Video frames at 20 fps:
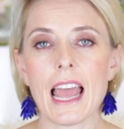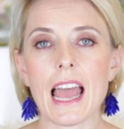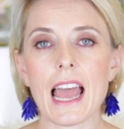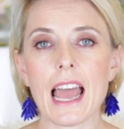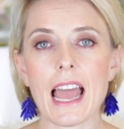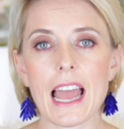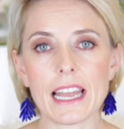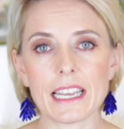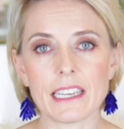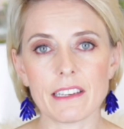
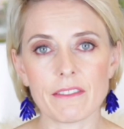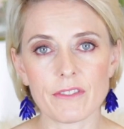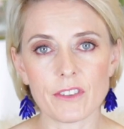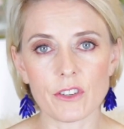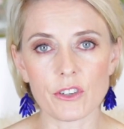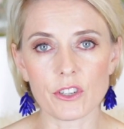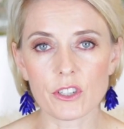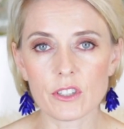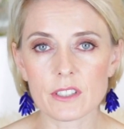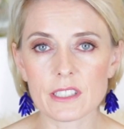And if
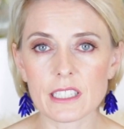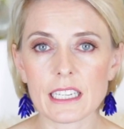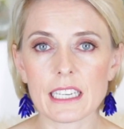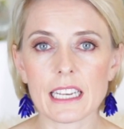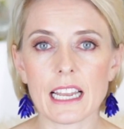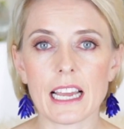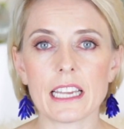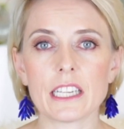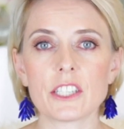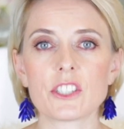you're using
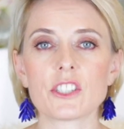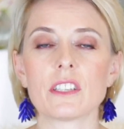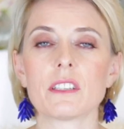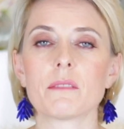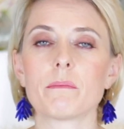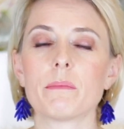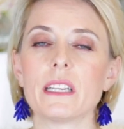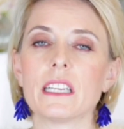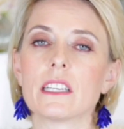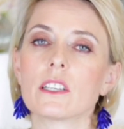an
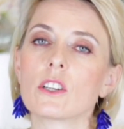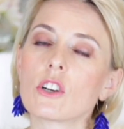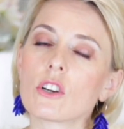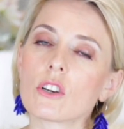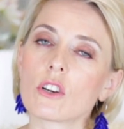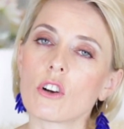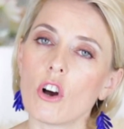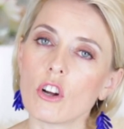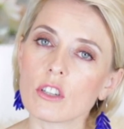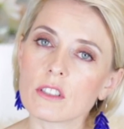agent, be in
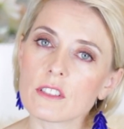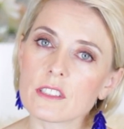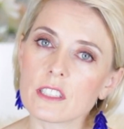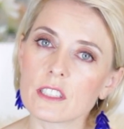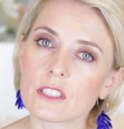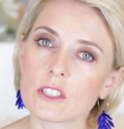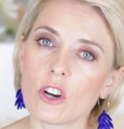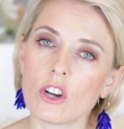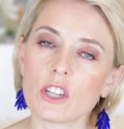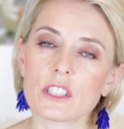
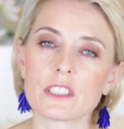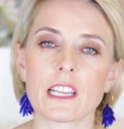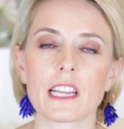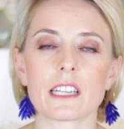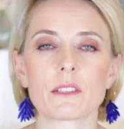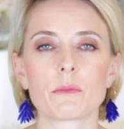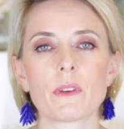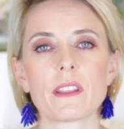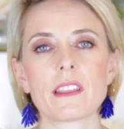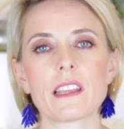constant
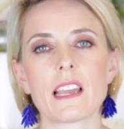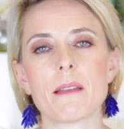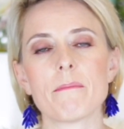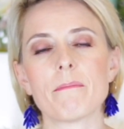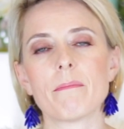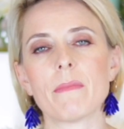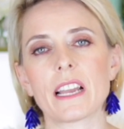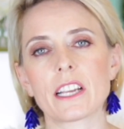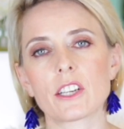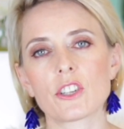contact with
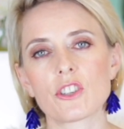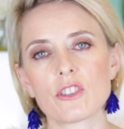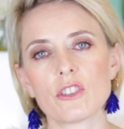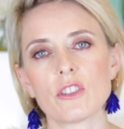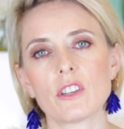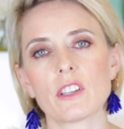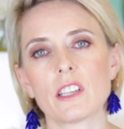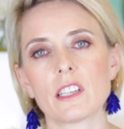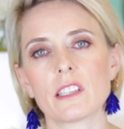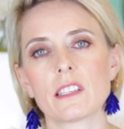them, make
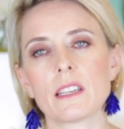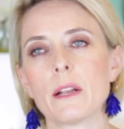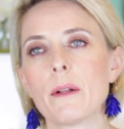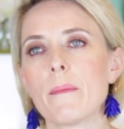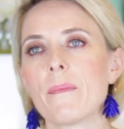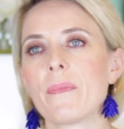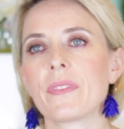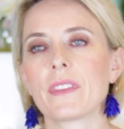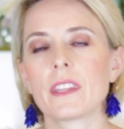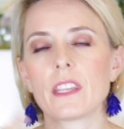sure that
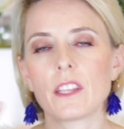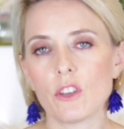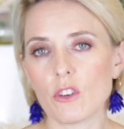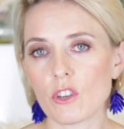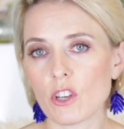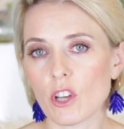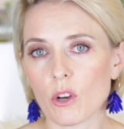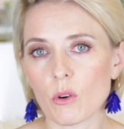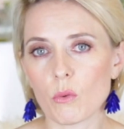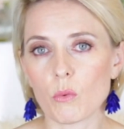you
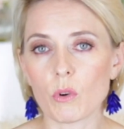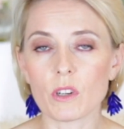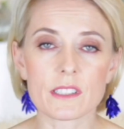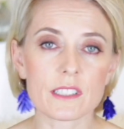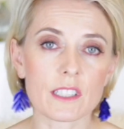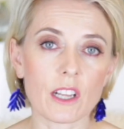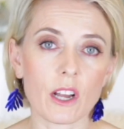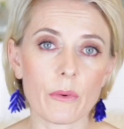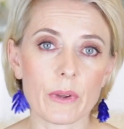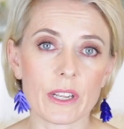know what's
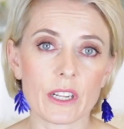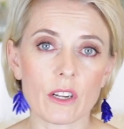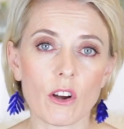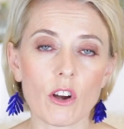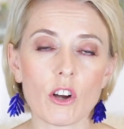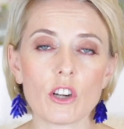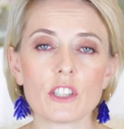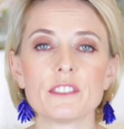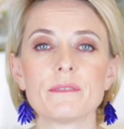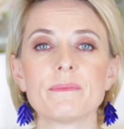going
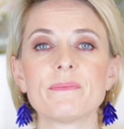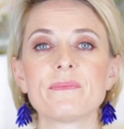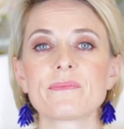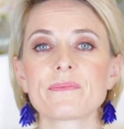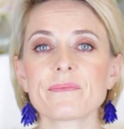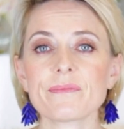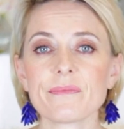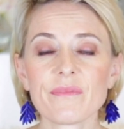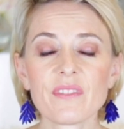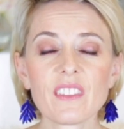on.
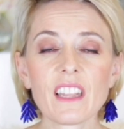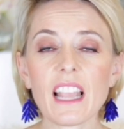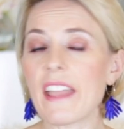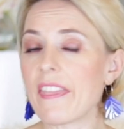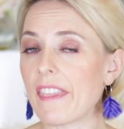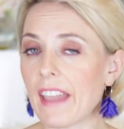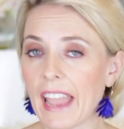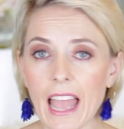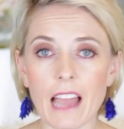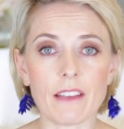
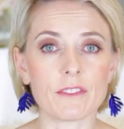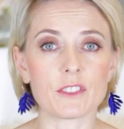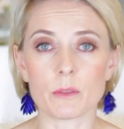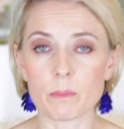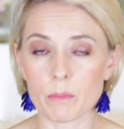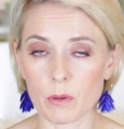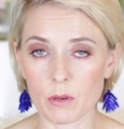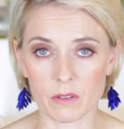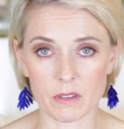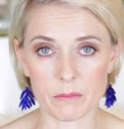And they have to
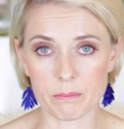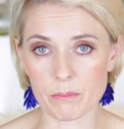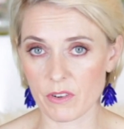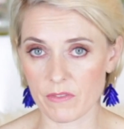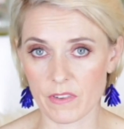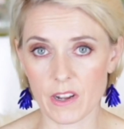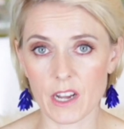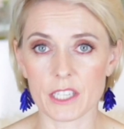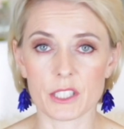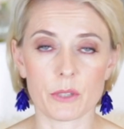
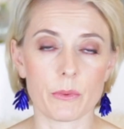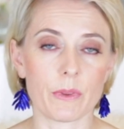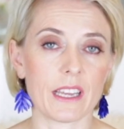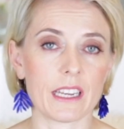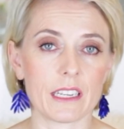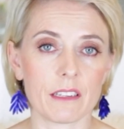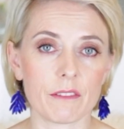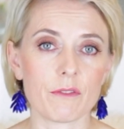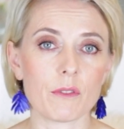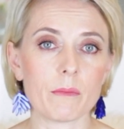provide you with
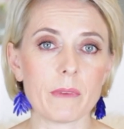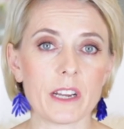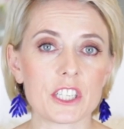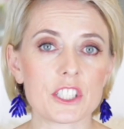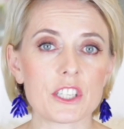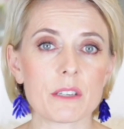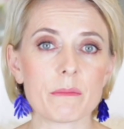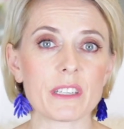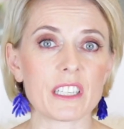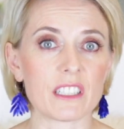that
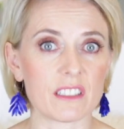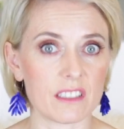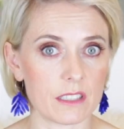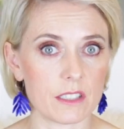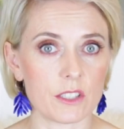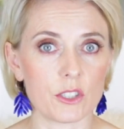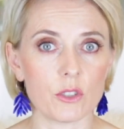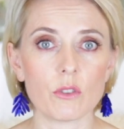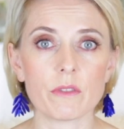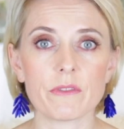information because
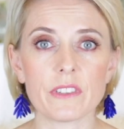it's your